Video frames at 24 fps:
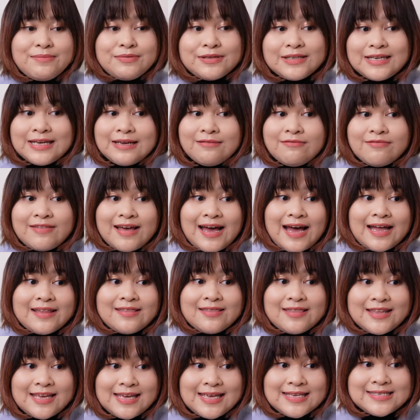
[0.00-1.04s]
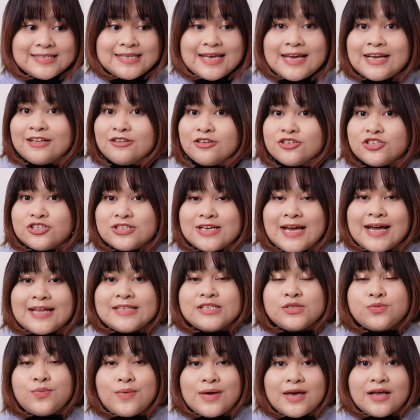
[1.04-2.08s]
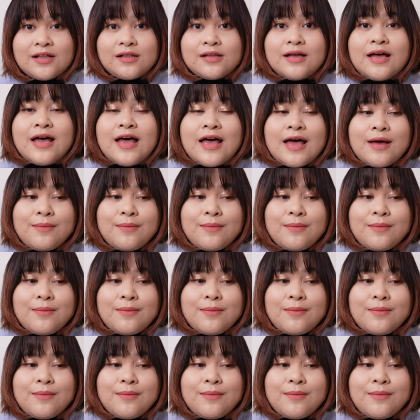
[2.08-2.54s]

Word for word: believe that these English sites will